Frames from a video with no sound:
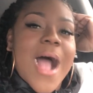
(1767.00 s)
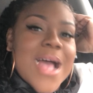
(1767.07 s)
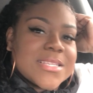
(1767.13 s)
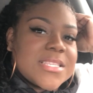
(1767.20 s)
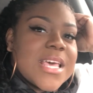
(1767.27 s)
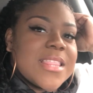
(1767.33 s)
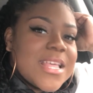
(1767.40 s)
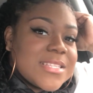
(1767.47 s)
I
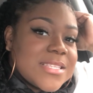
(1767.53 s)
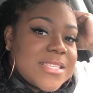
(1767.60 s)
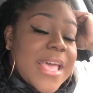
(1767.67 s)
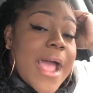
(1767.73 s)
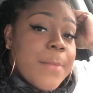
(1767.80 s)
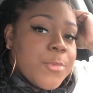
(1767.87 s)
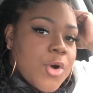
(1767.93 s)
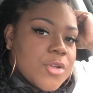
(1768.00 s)
said that to
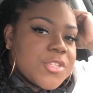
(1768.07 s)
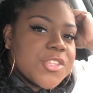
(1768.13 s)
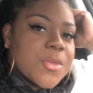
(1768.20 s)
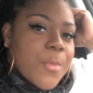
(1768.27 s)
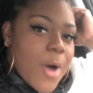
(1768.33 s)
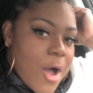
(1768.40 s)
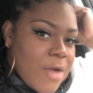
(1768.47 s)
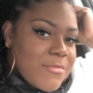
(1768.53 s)
say I'm going to
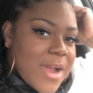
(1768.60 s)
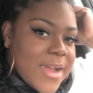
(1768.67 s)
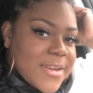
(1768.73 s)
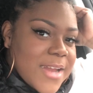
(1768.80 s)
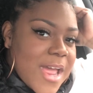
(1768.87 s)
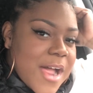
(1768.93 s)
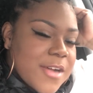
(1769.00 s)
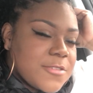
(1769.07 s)
the mall
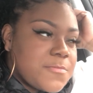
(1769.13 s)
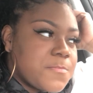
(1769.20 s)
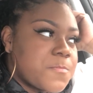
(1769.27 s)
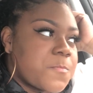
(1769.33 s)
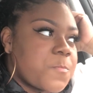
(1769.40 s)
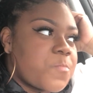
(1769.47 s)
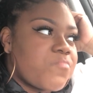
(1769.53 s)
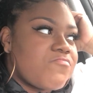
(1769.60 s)
right now.
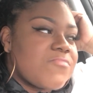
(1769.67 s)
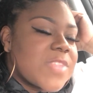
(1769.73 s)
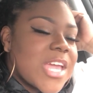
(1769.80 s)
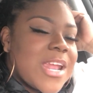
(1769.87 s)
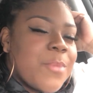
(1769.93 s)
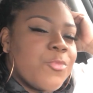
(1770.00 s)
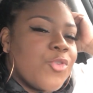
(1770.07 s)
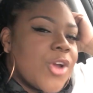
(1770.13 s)

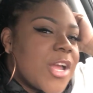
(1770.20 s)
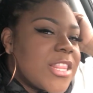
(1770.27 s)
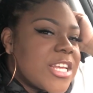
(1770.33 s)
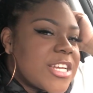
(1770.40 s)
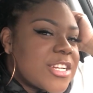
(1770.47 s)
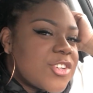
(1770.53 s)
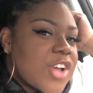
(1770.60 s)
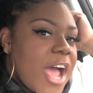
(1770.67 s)
And I'm really
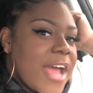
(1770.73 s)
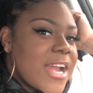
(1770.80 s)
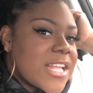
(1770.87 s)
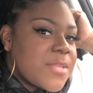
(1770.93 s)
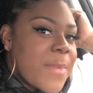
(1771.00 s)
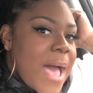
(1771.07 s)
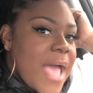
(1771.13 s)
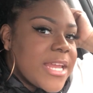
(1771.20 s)
going to try
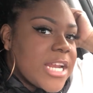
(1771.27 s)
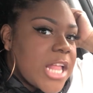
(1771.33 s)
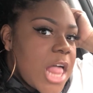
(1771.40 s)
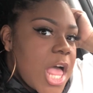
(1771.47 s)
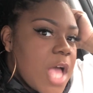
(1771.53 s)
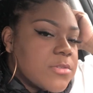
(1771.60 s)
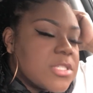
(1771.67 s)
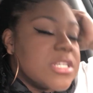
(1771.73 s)
not to buy any
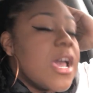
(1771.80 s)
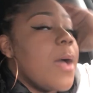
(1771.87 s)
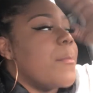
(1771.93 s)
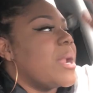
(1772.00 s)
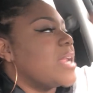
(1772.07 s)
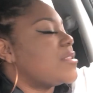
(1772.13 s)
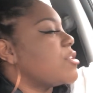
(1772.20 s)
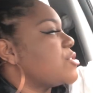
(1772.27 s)
clothes.
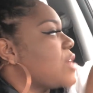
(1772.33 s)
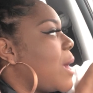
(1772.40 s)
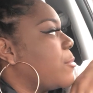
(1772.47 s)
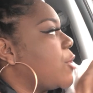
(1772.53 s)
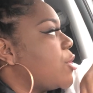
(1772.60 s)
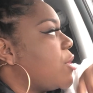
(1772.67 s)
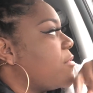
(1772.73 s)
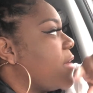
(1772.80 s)
But I told you
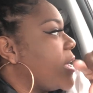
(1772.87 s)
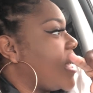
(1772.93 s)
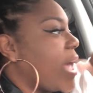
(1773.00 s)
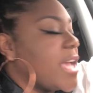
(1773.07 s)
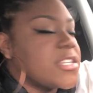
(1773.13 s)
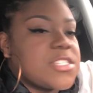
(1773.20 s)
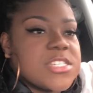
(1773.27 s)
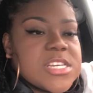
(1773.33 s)
I'm going on
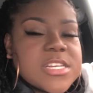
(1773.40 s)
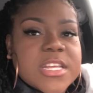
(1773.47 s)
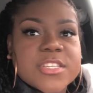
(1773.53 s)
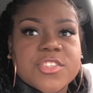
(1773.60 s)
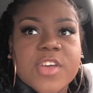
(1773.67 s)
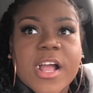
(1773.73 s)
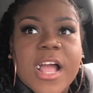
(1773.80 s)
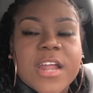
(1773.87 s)
vacation,
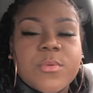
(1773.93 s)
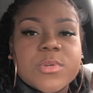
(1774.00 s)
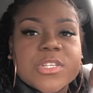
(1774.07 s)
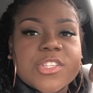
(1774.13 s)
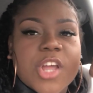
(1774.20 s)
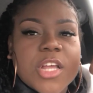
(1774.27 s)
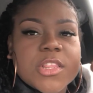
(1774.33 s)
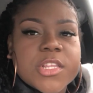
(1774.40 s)
and so I kind of
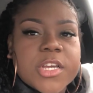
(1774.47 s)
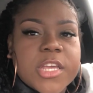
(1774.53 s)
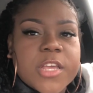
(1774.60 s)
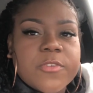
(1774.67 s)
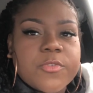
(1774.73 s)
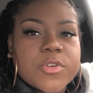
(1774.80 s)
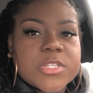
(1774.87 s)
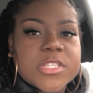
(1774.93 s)
want to start
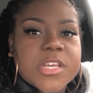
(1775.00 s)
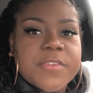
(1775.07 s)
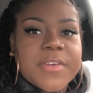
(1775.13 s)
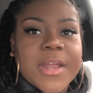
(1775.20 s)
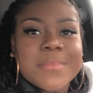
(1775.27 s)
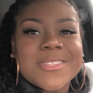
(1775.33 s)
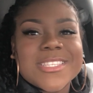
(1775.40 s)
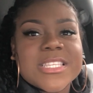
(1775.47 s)
looking for stuff,
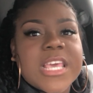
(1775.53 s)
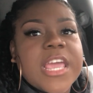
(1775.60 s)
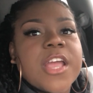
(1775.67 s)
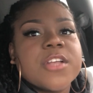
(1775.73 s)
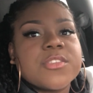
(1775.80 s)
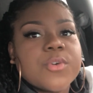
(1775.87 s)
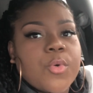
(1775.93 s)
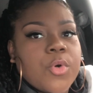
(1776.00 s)
and I'm
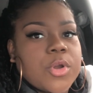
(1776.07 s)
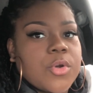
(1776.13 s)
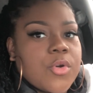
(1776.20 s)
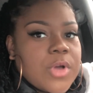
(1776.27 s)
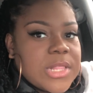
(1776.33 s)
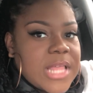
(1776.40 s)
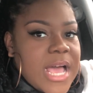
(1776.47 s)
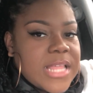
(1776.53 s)
scared to order
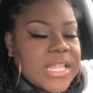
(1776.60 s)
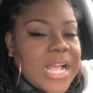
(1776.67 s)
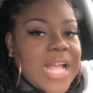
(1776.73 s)
online.